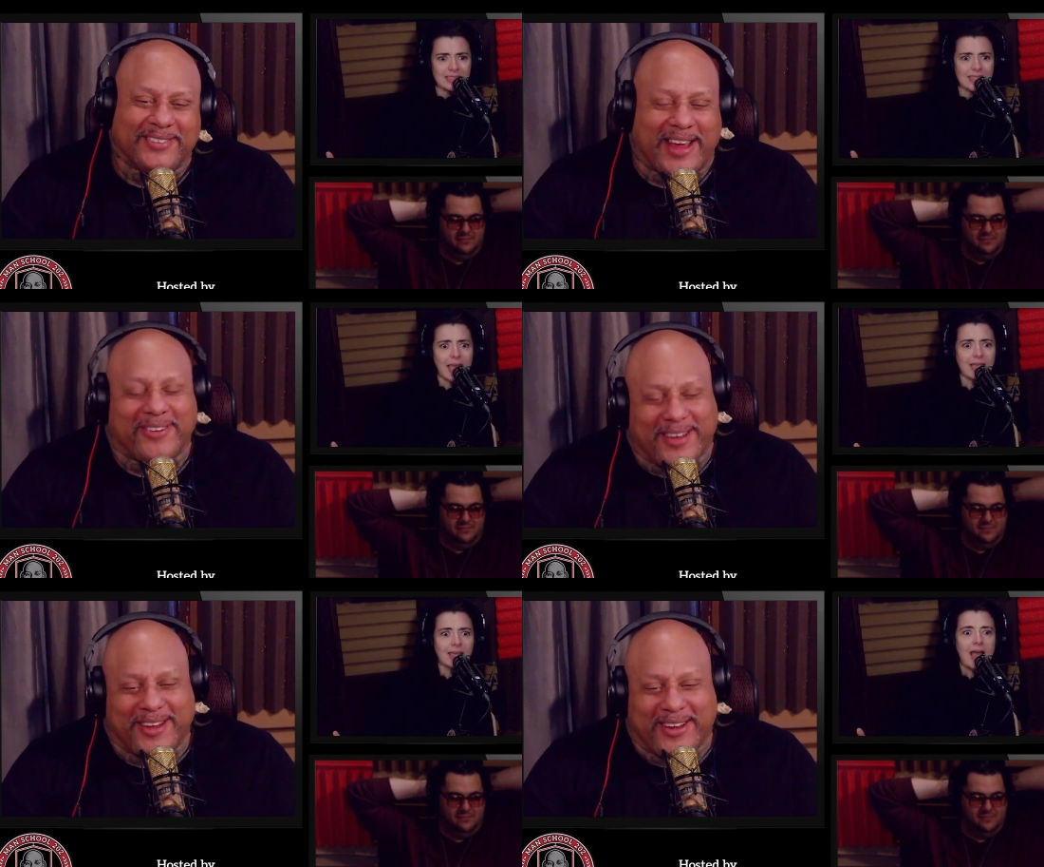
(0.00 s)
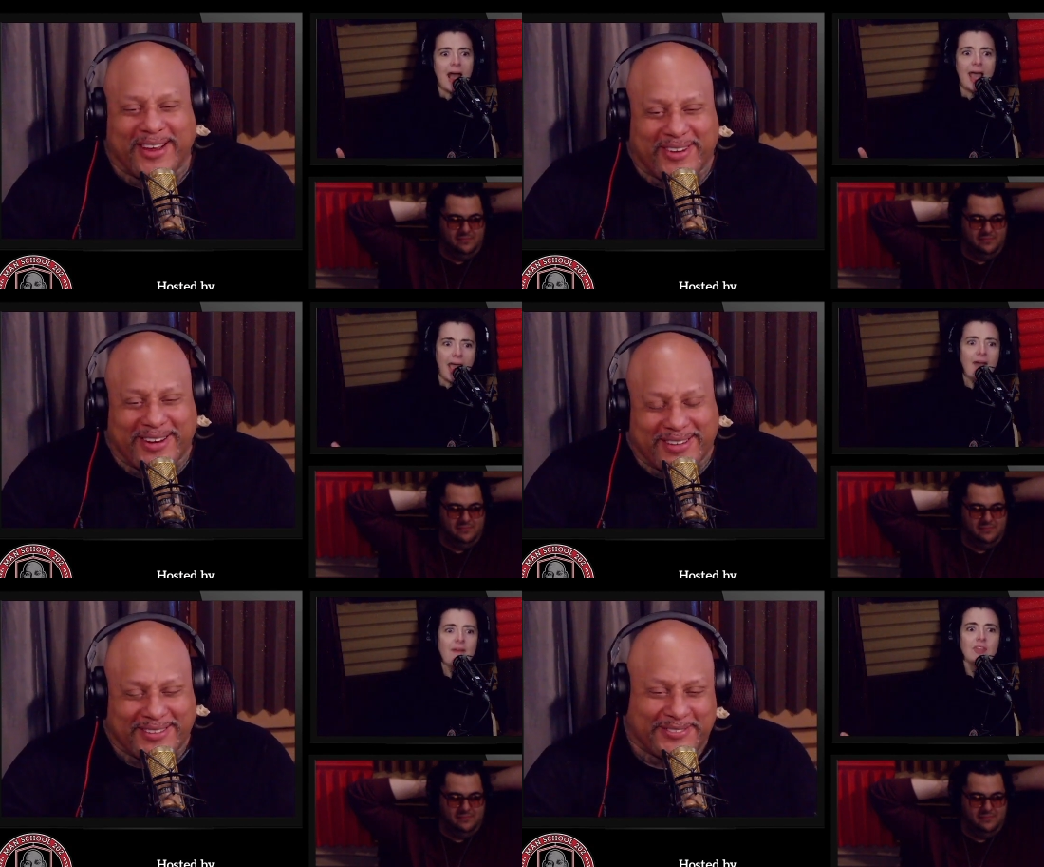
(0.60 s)
Speaker 1: Right, like right, right, I
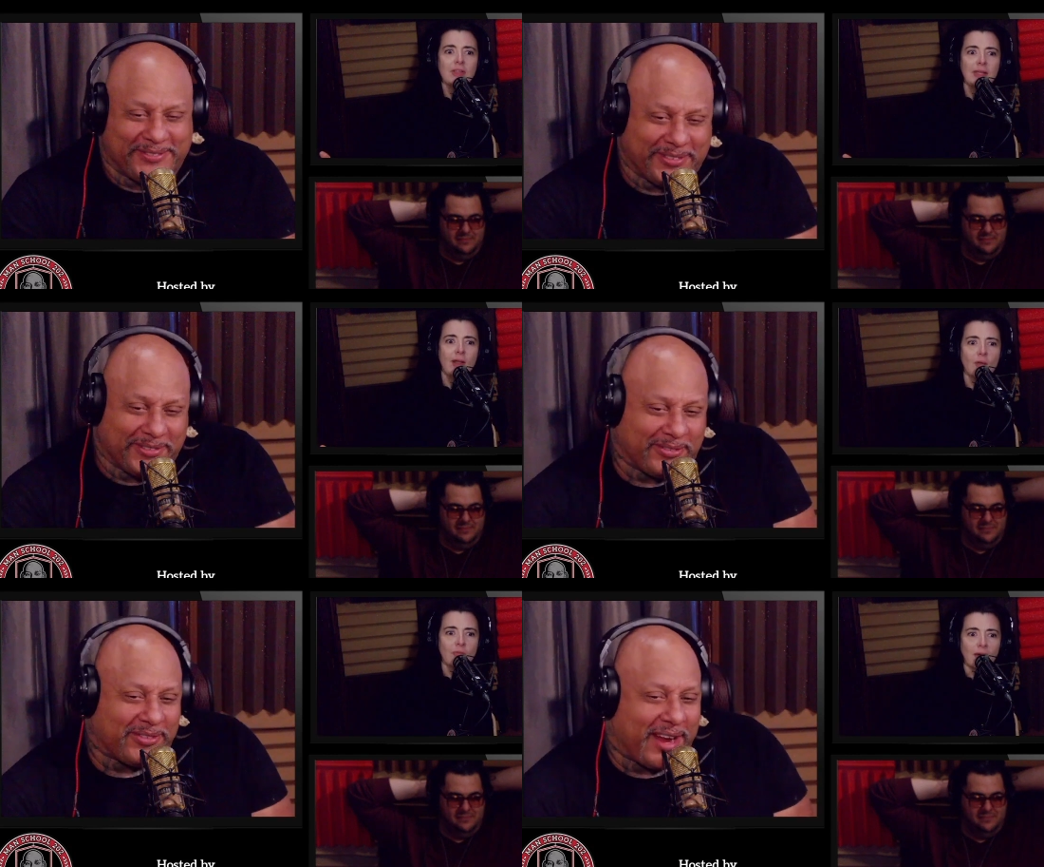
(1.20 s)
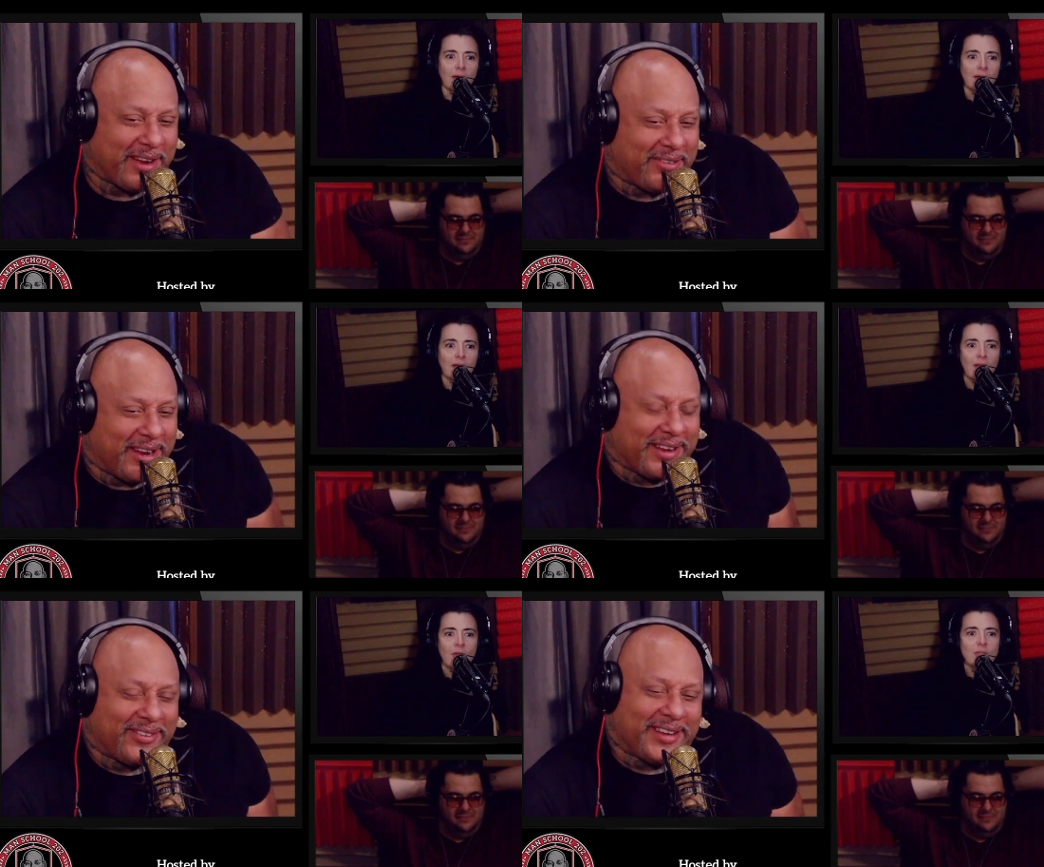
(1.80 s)
have to lean over. Right,
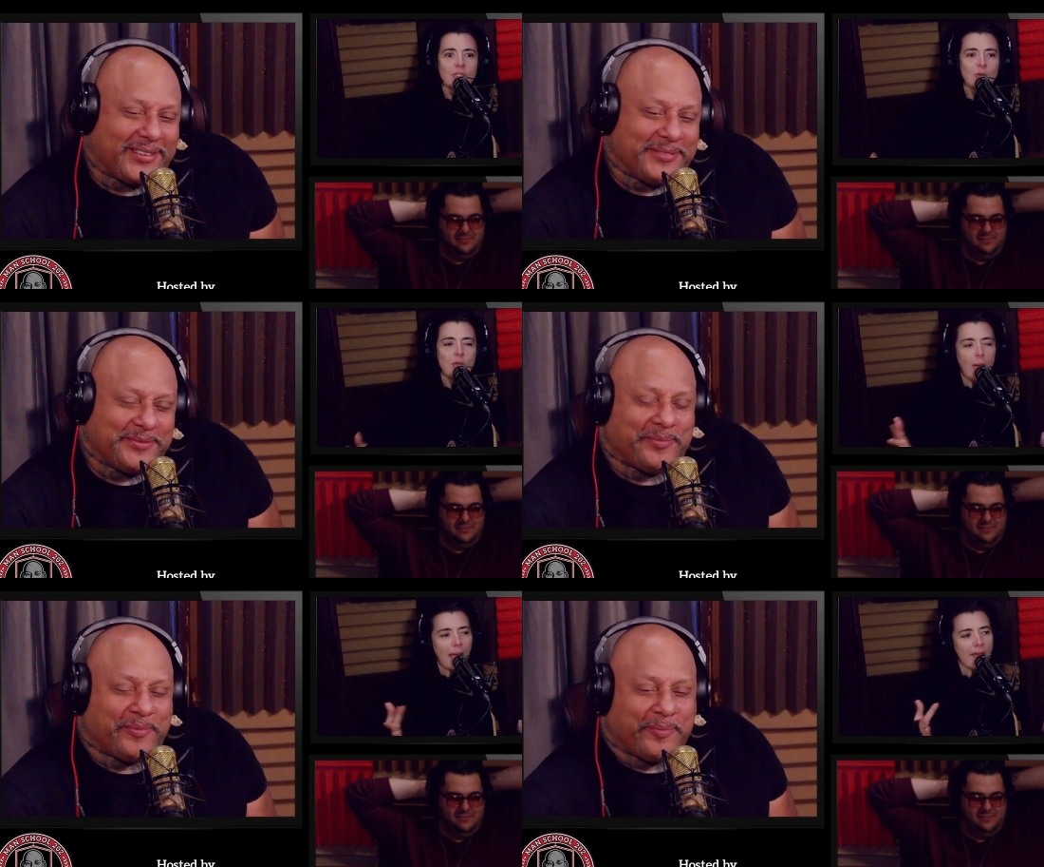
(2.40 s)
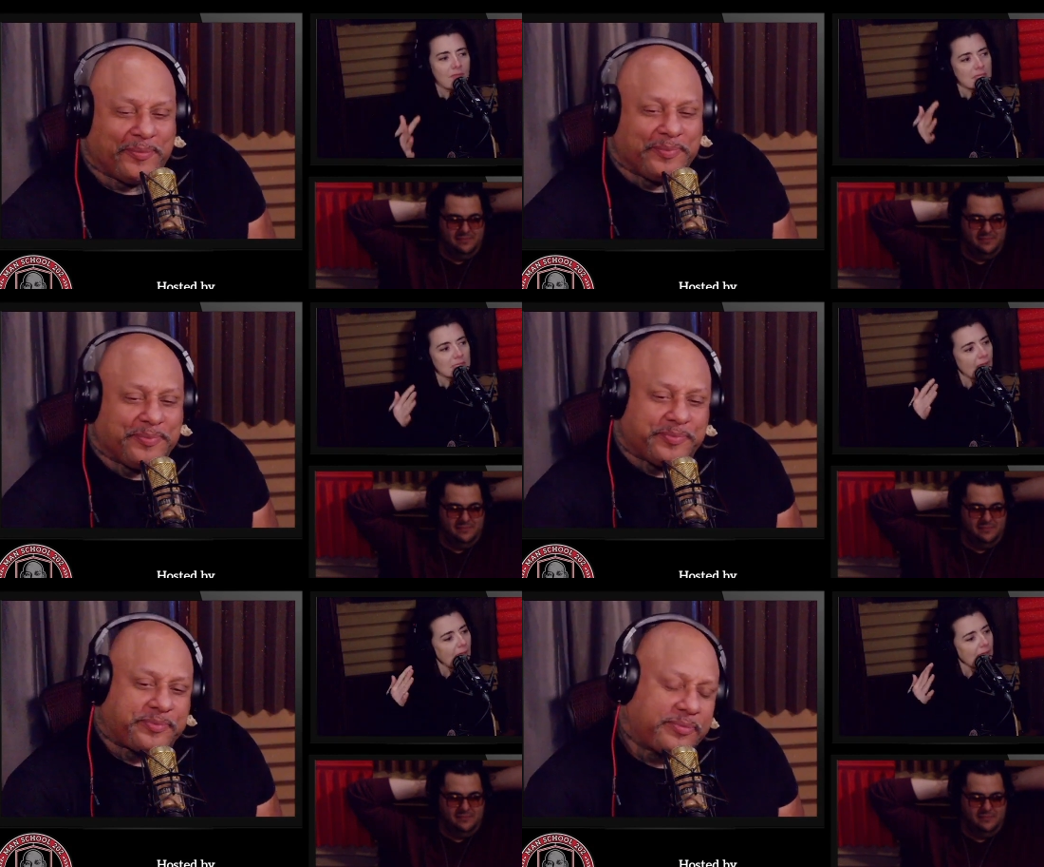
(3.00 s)
Speaker 2: right, right. So
Speaker 1: you have these
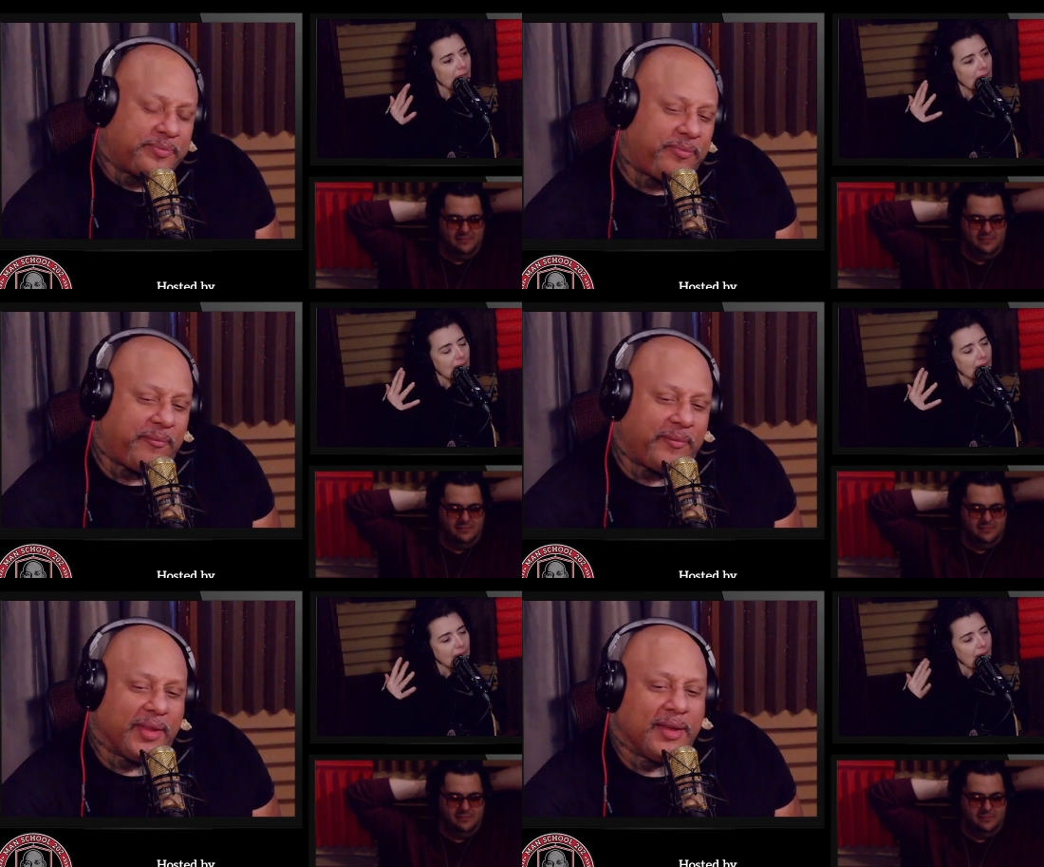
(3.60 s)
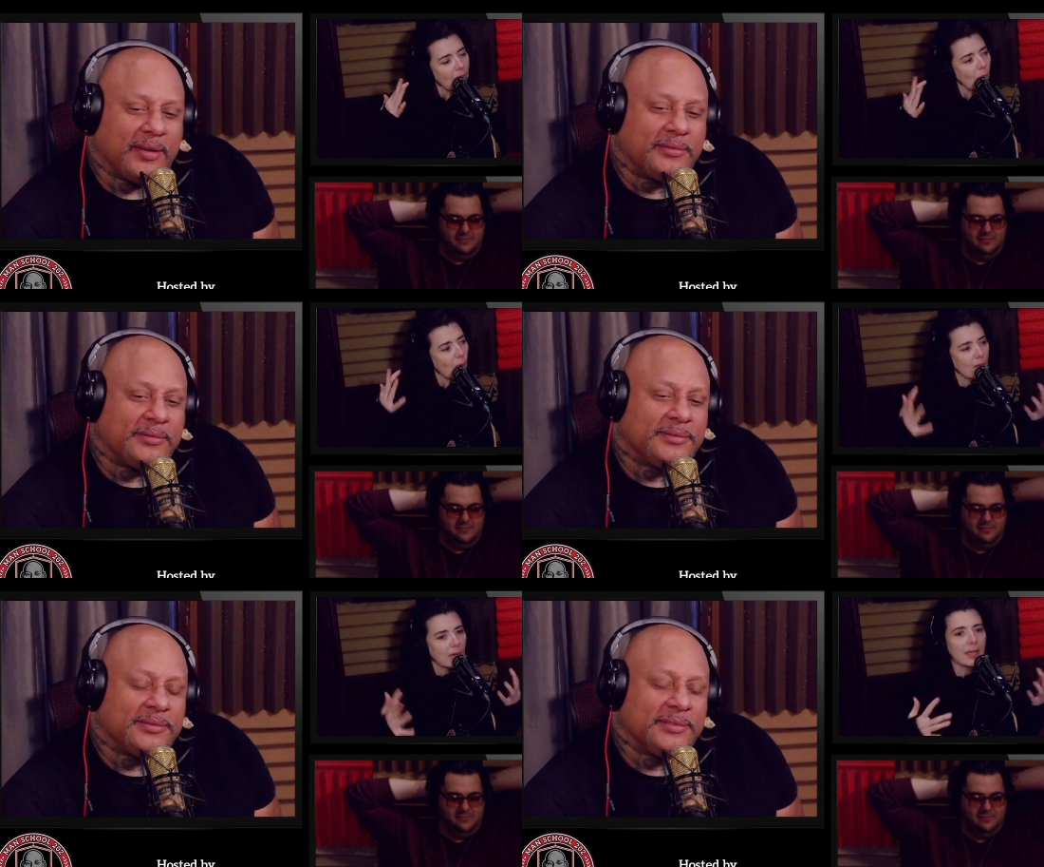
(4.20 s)
like like
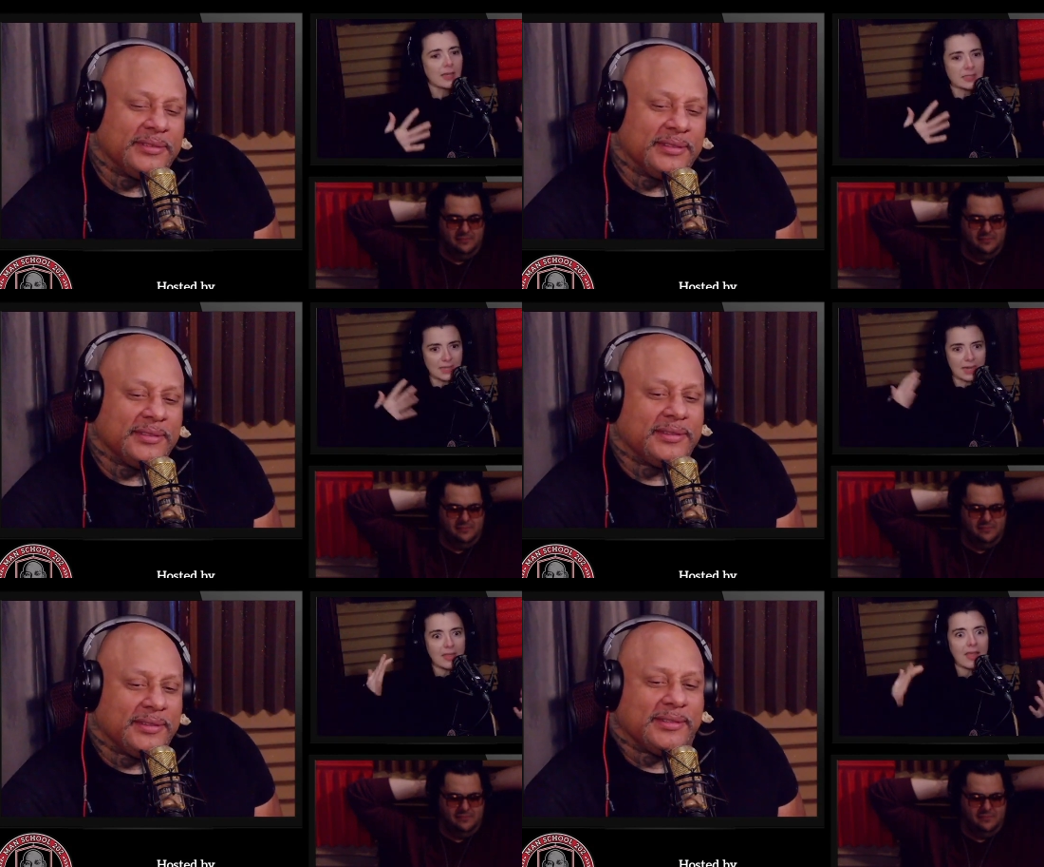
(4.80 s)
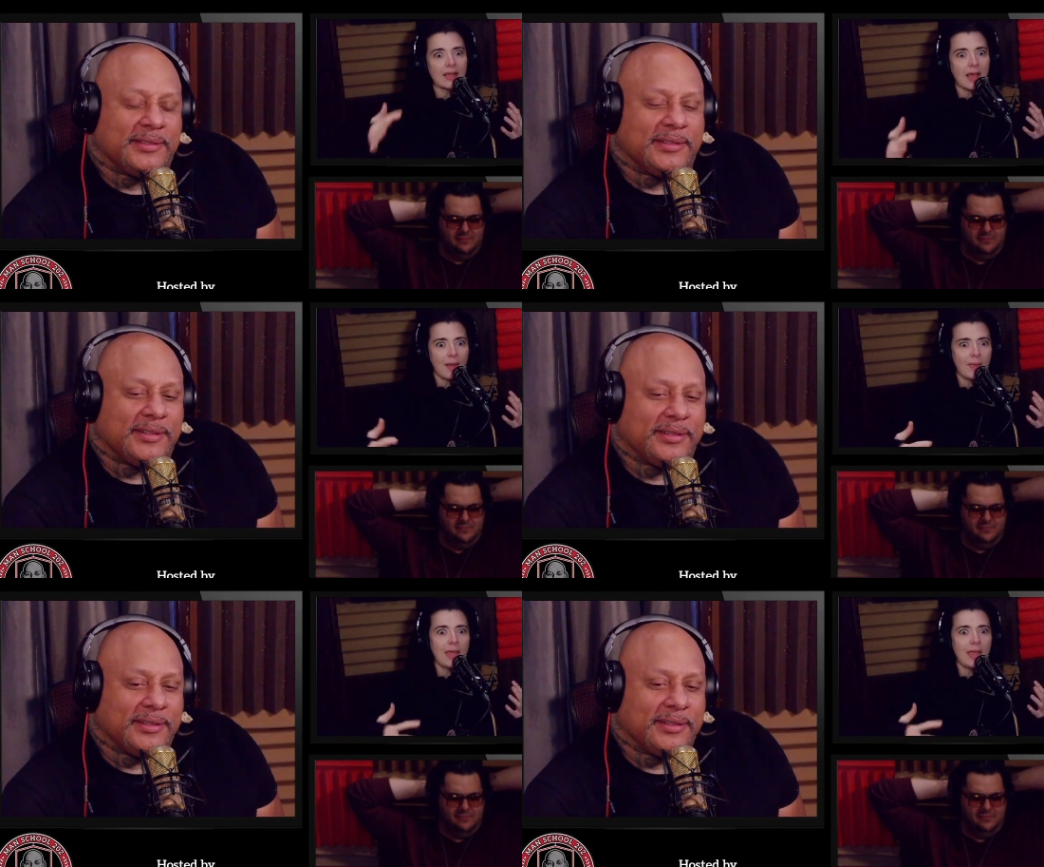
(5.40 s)
worries, and they come